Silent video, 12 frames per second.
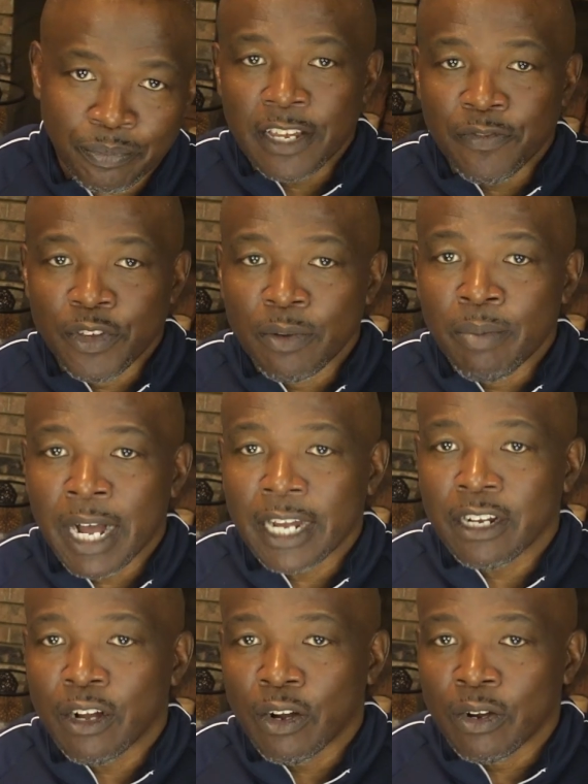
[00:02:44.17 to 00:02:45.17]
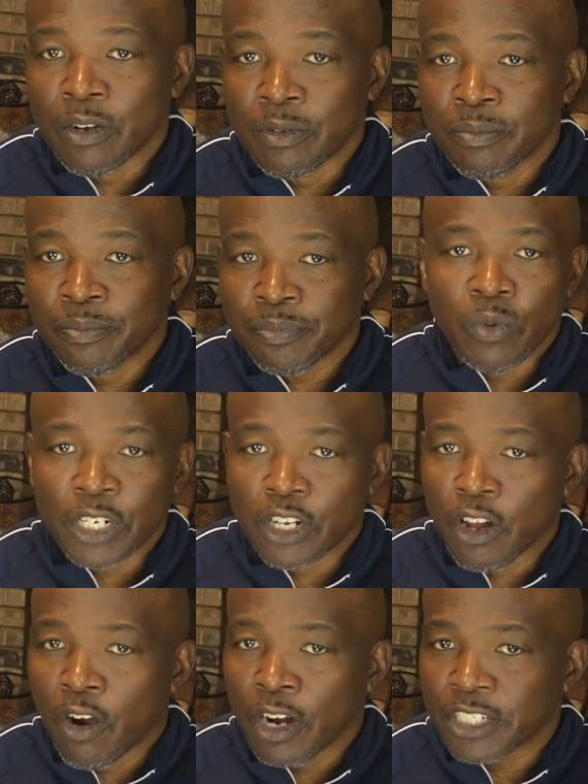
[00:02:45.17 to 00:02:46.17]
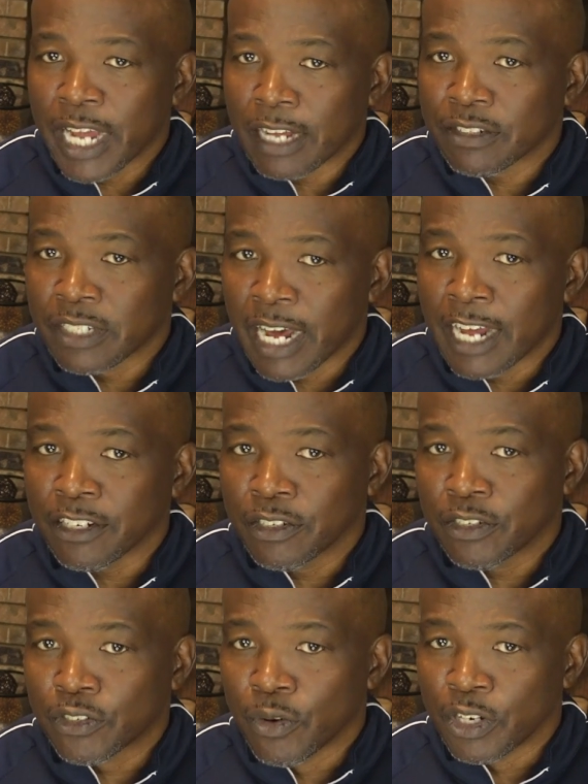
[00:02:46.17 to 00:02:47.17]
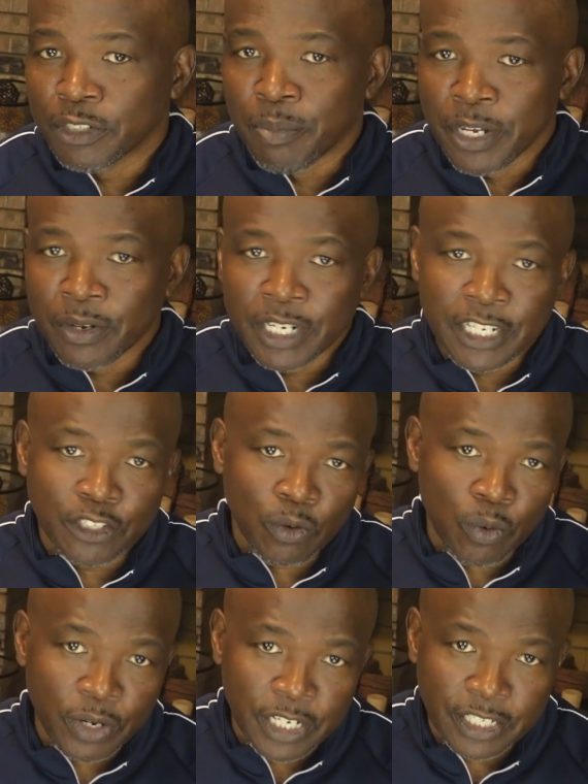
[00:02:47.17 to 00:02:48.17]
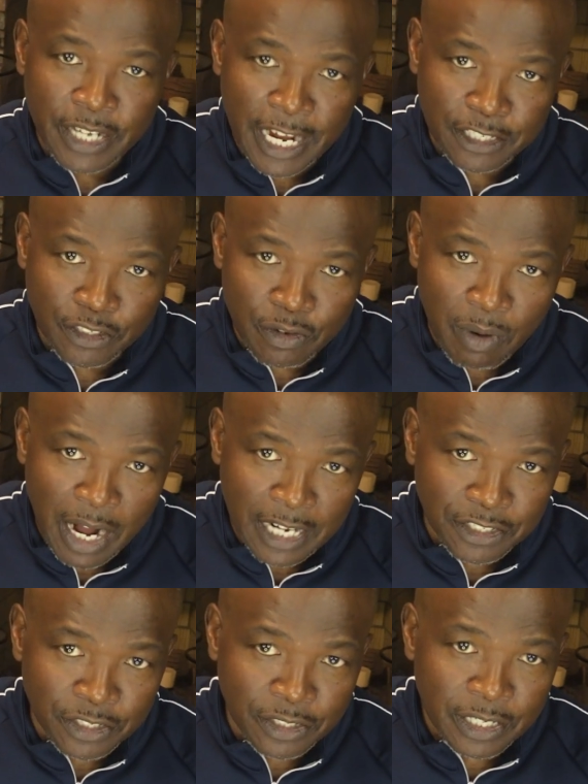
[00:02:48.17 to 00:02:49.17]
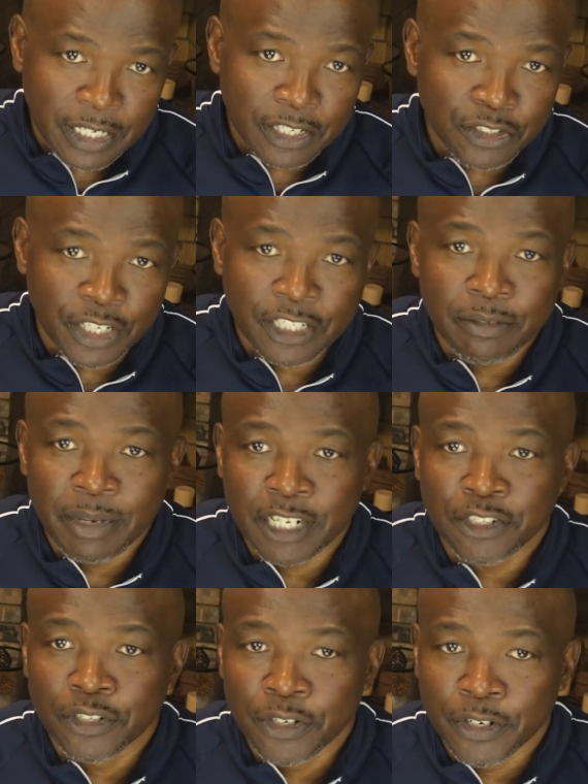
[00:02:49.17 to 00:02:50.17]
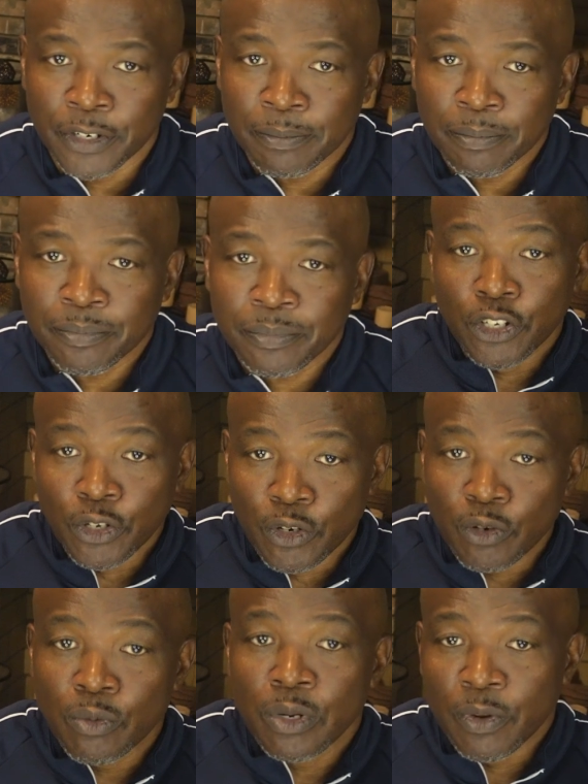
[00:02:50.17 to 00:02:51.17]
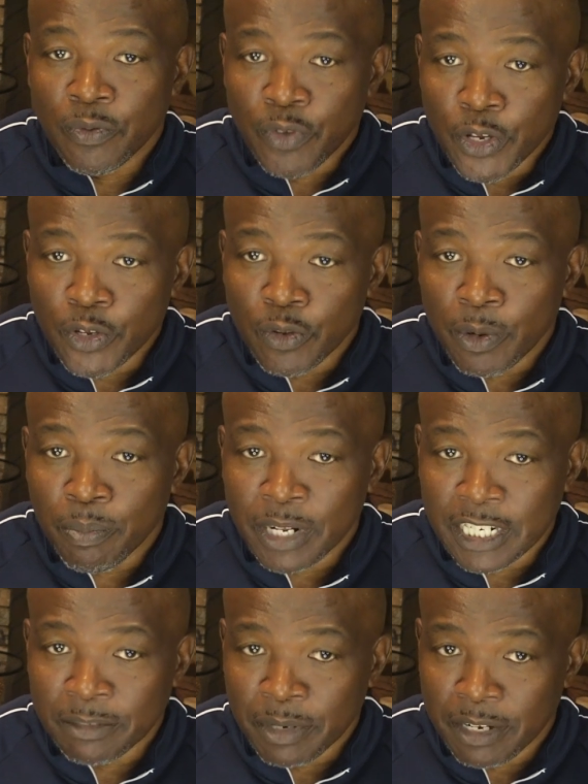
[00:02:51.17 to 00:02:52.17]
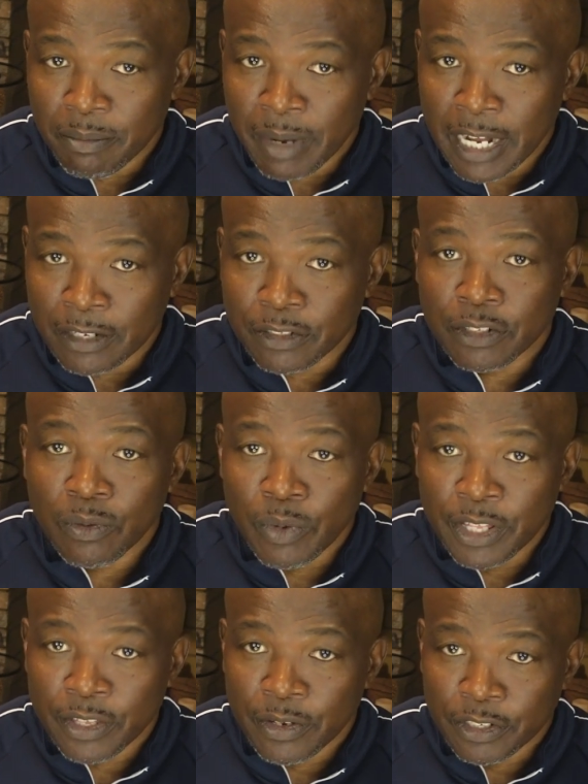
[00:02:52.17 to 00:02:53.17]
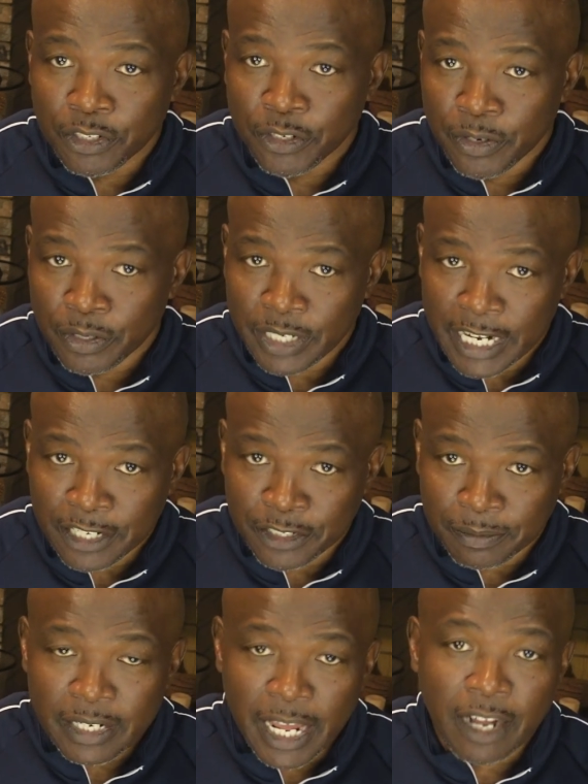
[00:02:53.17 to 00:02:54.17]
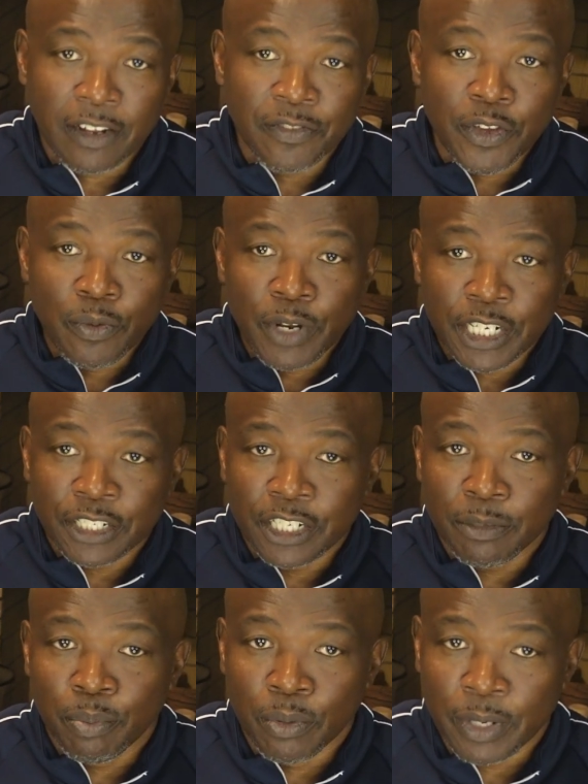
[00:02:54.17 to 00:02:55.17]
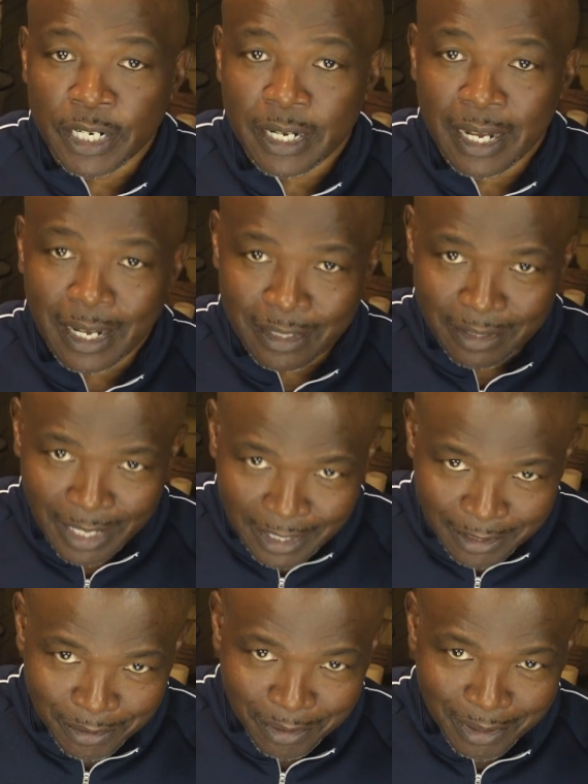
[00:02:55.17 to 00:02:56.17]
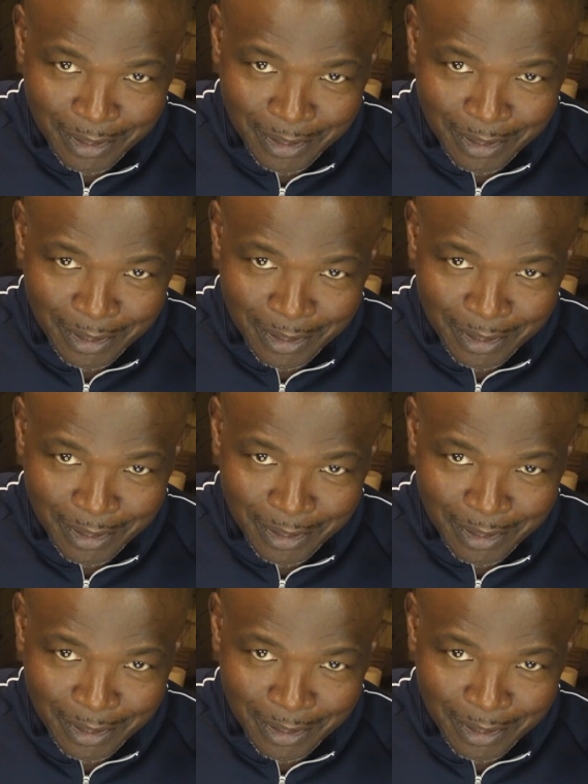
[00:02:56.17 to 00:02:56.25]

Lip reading: If you're buying a home with large outside storage buildings or detached garages, just make sure to review the replacement amounts with your insurance agent. Now, if you reach this point, I thank you.